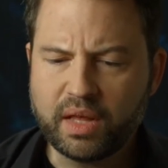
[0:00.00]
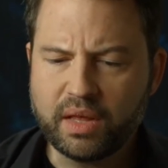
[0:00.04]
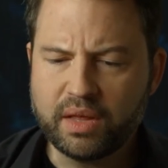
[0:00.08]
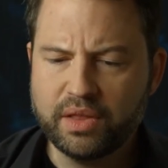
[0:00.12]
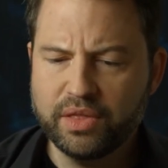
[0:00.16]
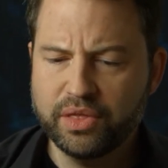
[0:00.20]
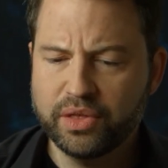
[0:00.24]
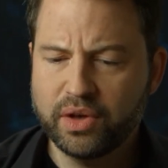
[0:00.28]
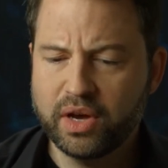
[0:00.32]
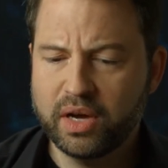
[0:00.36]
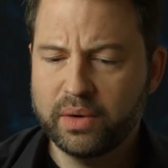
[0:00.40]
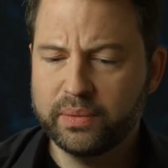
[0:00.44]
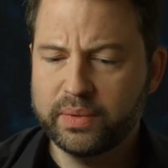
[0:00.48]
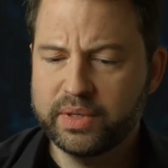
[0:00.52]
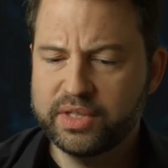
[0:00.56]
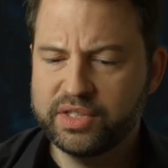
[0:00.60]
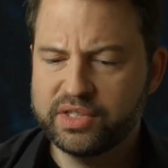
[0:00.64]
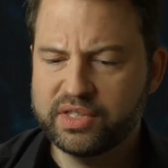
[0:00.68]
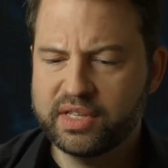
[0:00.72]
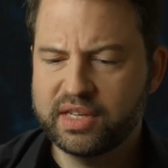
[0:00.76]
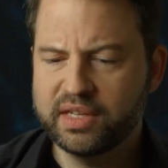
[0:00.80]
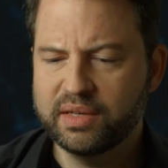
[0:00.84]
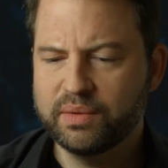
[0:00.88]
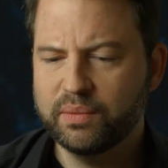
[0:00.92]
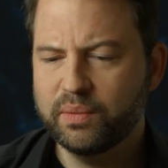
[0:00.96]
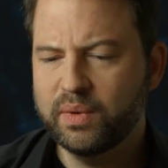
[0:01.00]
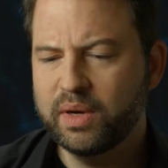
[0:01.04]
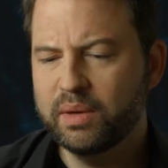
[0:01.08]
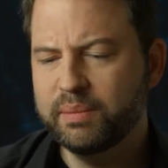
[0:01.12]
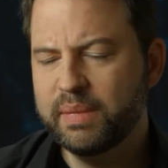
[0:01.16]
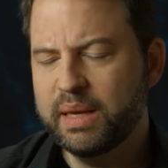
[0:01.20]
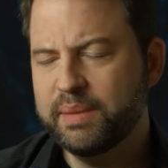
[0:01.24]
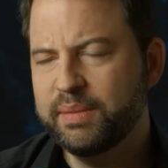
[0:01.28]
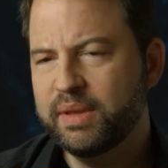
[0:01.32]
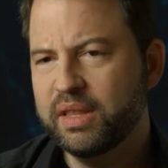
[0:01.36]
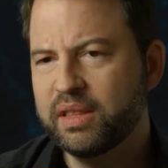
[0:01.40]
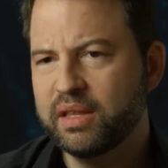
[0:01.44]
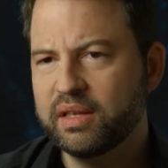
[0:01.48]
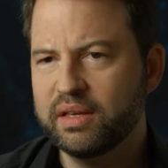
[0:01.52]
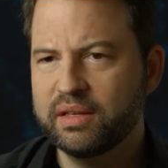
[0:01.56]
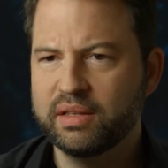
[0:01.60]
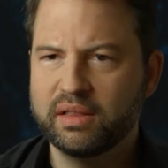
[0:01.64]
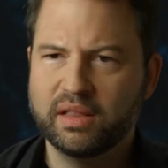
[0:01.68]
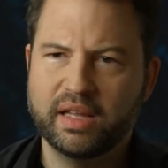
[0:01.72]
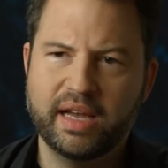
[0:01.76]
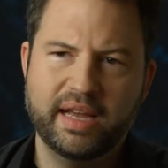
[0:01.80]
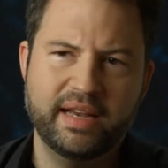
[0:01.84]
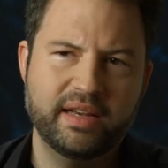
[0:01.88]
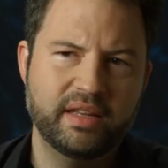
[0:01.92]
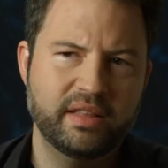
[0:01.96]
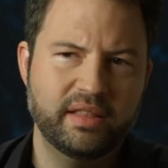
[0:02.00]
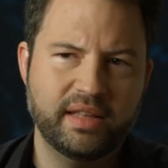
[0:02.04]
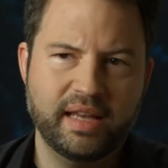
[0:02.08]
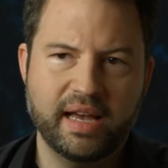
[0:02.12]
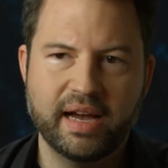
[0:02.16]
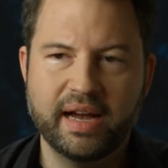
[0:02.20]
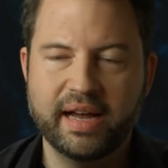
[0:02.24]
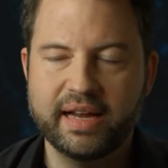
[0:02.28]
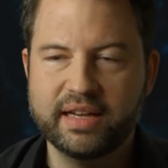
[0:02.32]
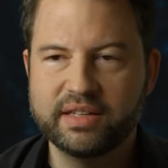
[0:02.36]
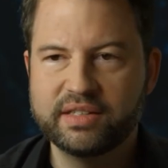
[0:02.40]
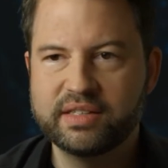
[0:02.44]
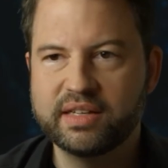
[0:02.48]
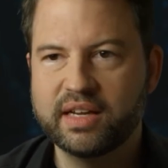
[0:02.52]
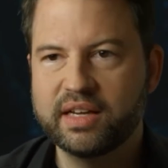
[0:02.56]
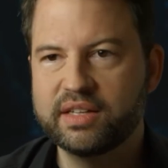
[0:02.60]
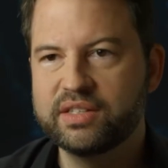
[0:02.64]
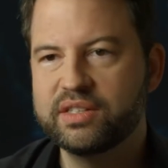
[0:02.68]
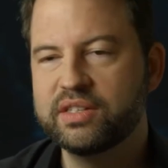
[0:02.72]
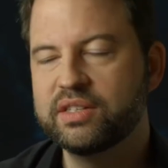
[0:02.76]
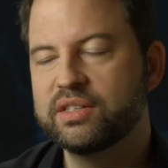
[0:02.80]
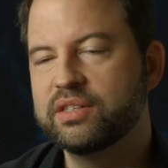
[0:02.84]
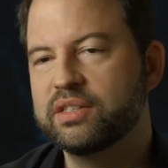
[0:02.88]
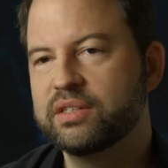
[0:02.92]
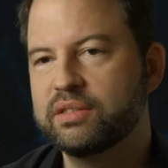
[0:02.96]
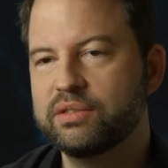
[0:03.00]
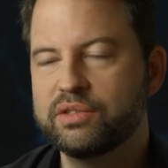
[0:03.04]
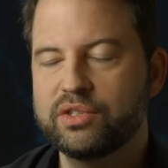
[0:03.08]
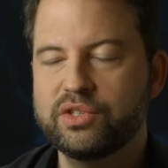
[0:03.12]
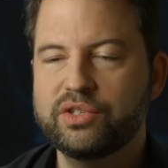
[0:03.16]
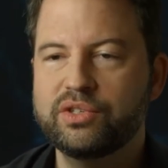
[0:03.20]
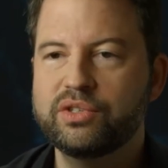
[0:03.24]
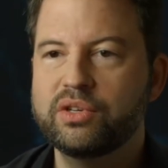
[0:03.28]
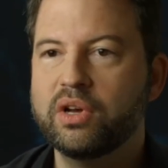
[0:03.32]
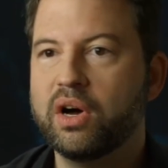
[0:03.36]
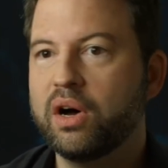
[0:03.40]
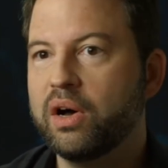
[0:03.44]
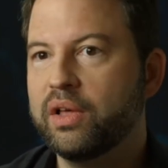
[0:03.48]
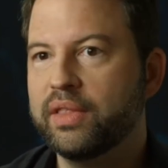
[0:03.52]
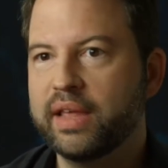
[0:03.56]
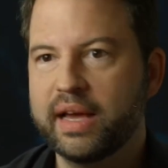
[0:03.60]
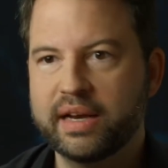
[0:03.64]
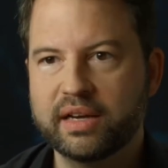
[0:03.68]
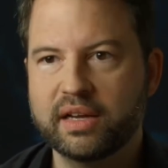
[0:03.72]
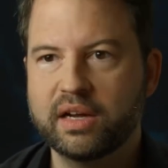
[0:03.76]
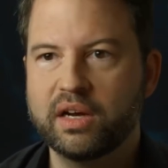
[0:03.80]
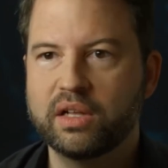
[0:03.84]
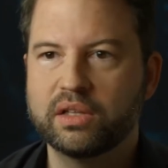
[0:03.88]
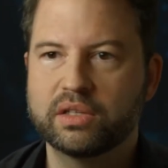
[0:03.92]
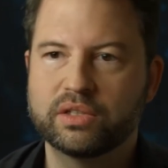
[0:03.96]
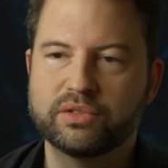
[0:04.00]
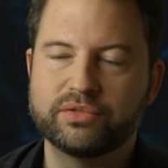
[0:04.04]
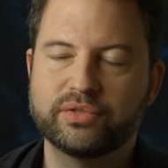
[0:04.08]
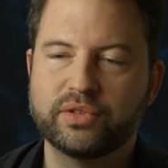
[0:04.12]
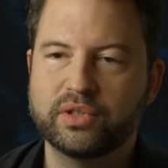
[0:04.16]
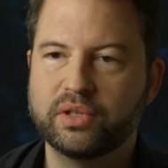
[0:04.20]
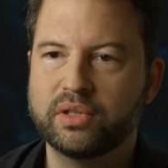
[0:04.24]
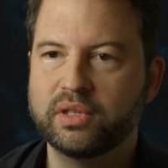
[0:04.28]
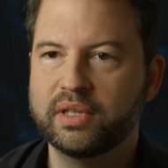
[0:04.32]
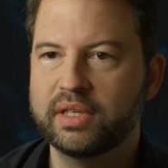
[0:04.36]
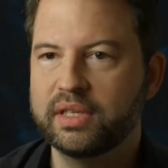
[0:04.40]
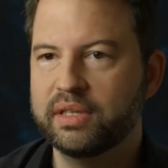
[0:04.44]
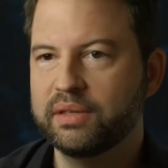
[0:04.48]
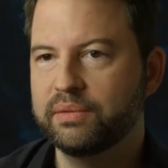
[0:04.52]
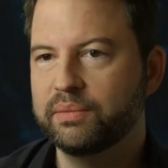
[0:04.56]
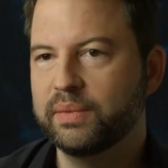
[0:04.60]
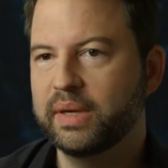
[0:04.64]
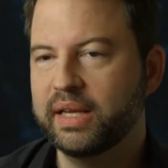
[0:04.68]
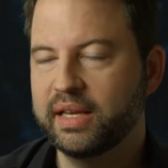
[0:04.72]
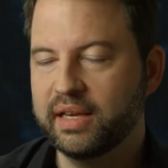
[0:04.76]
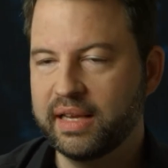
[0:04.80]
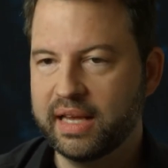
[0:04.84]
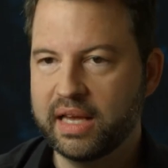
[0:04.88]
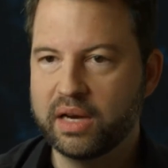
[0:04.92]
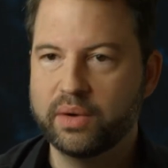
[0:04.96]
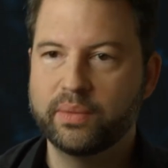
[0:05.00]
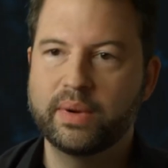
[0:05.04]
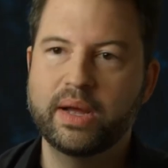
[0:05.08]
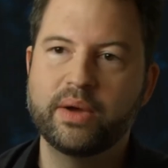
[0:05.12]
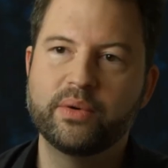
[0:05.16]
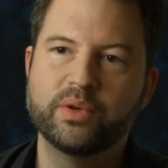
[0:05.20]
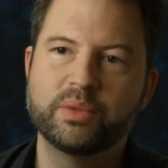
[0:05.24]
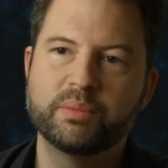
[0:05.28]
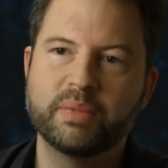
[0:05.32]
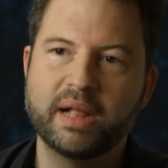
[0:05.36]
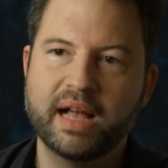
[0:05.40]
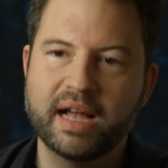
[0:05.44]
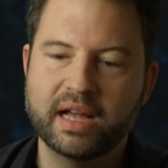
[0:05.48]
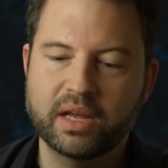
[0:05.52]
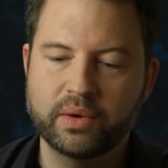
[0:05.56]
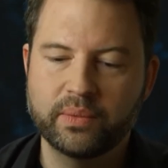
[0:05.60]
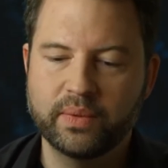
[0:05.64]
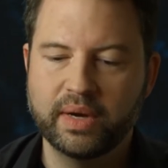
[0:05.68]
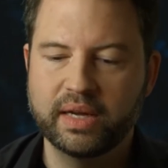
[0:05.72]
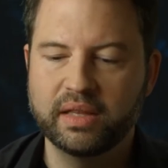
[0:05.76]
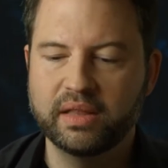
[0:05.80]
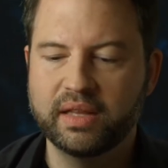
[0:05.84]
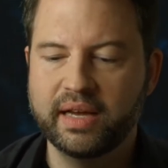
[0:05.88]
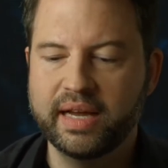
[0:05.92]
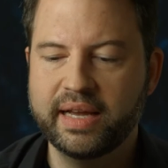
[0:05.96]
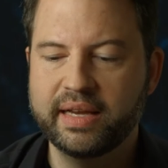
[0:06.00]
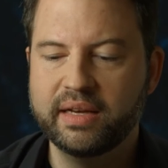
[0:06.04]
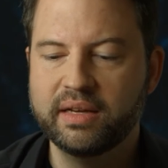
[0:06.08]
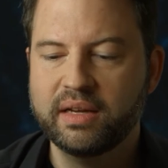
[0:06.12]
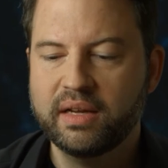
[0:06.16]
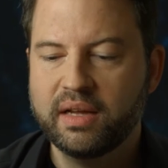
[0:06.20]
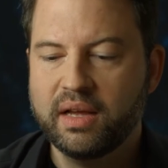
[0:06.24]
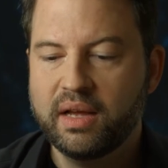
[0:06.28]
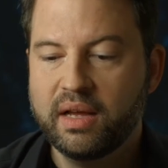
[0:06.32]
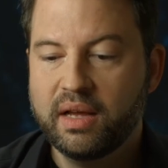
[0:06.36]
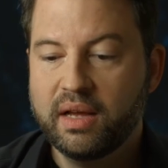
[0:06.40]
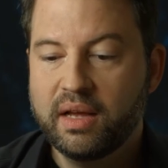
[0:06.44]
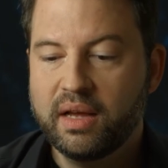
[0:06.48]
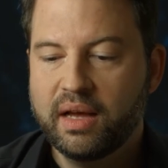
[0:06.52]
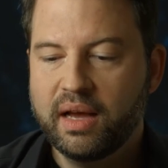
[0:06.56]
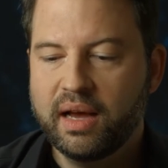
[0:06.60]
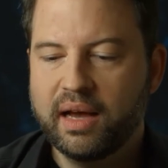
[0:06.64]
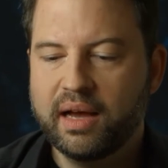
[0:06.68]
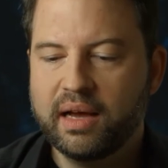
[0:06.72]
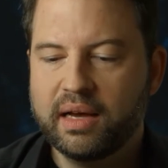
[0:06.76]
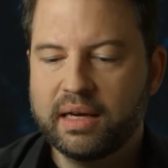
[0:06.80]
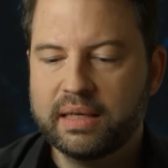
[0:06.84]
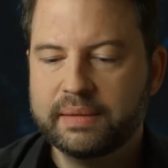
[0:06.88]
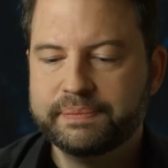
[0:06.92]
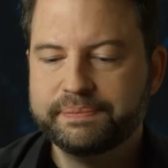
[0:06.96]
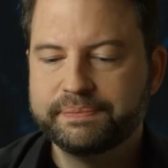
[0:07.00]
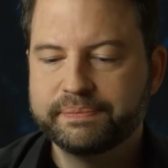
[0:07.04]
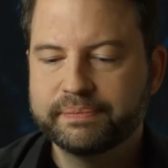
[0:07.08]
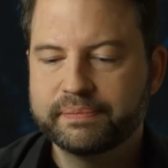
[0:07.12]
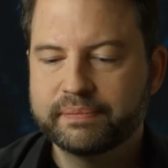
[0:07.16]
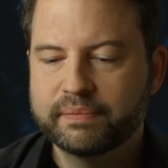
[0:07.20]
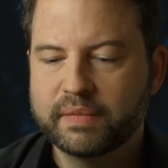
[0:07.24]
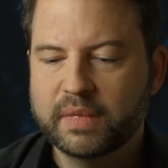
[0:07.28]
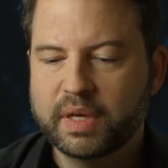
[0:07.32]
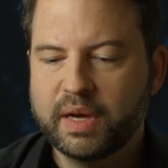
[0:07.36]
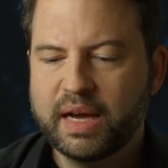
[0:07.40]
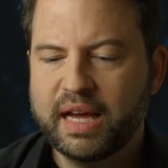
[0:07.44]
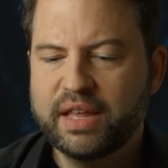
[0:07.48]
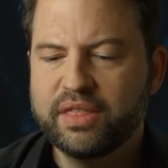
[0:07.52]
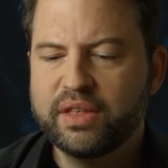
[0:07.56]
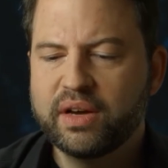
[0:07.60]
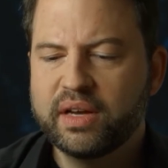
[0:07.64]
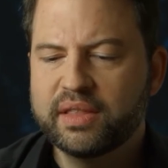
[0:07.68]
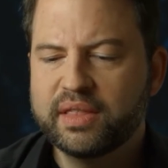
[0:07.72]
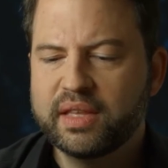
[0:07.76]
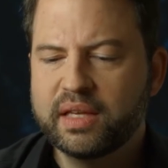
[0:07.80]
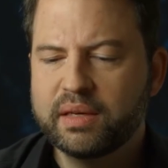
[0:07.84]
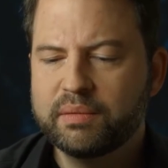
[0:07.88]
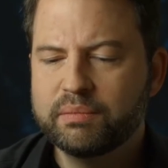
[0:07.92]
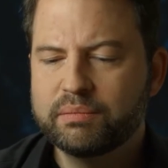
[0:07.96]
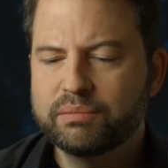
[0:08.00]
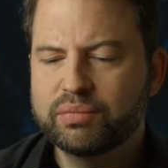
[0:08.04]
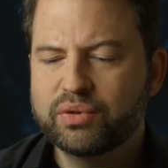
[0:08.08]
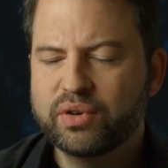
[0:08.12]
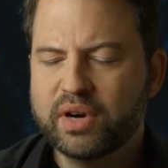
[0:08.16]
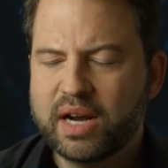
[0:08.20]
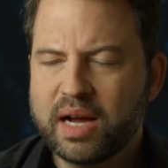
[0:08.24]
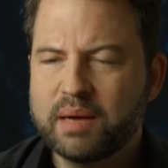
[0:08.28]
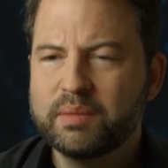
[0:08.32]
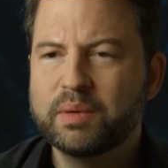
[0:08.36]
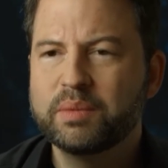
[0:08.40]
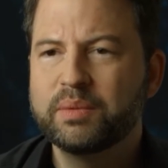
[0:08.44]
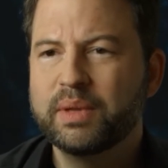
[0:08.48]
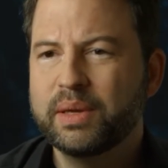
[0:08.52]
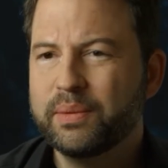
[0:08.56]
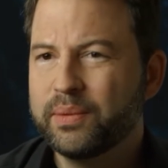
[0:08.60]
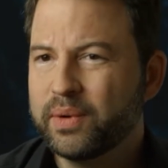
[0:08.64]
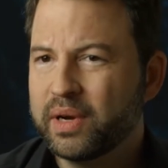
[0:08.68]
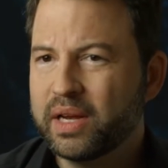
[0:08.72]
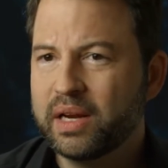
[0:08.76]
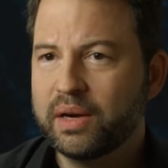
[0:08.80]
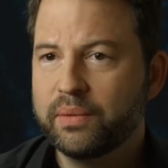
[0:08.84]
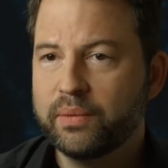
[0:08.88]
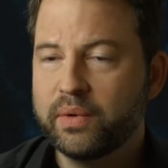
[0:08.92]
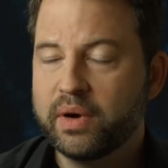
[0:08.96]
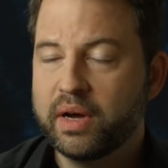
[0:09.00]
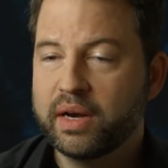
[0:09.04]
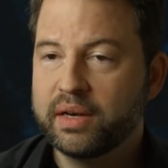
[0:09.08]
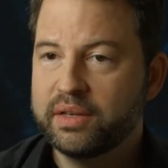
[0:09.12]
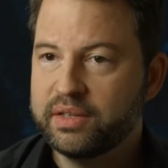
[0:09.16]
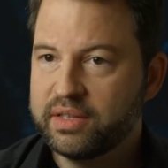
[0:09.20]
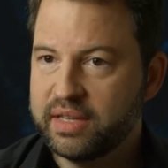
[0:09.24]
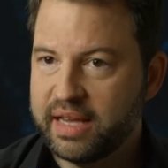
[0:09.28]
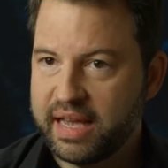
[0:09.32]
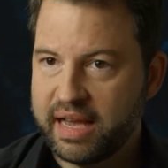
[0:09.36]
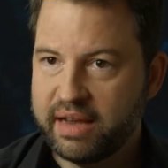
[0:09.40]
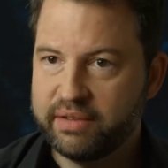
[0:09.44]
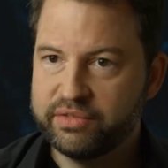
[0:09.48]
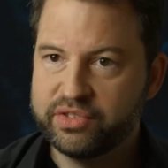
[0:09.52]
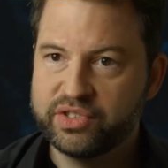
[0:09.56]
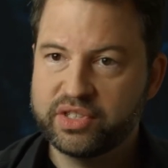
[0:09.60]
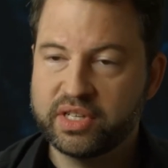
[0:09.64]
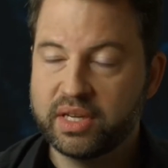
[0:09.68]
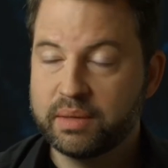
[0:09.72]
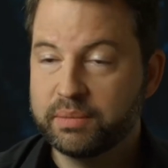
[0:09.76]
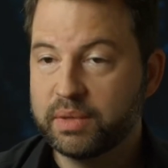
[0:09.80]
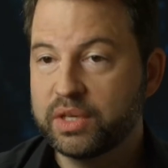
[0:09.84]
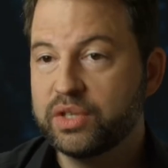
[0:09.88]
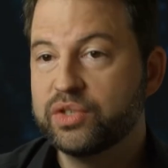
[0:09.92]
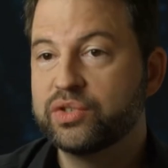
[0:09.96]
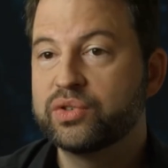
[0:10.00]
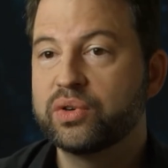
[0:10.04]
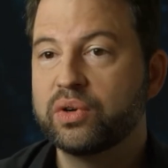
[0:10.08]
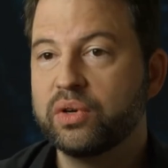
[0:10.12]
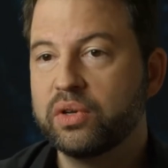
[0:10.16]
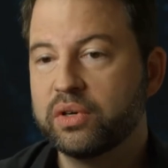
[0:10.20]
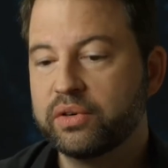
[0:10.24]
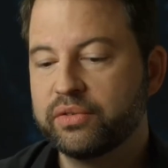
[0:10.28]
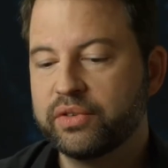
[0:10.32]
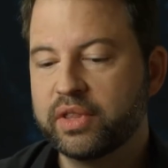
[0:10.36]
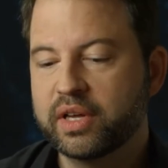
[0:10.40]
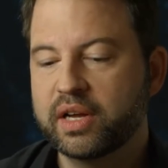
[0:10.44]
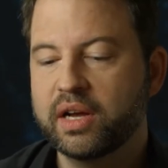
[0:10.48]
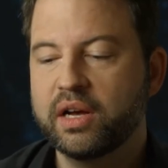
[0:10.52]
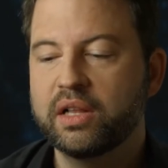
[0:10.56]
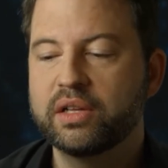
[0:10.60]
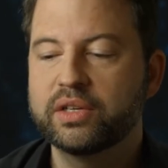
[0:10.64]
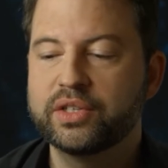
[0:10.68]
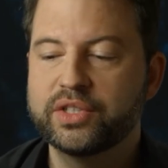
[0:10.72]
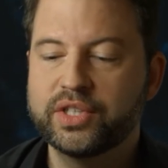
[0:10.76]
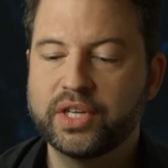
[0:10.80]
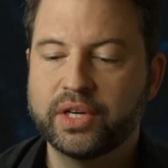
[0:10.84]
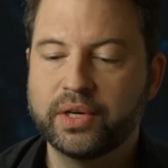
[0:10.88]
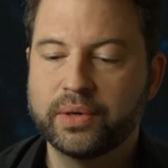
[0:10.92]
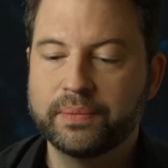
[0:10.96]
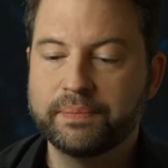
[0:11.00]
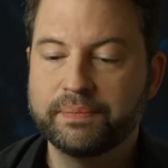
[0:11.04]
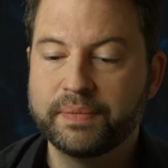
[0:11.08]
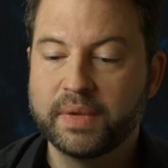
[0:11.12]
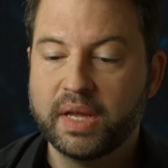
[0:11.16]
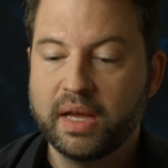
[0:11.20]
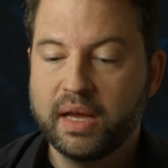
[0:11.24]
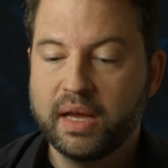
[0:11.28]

thought was that, well, maybe the light in the ISS isn't all that colorful and we can get away with black and white light. I thought that probably we're going to want to have some control over the color tone.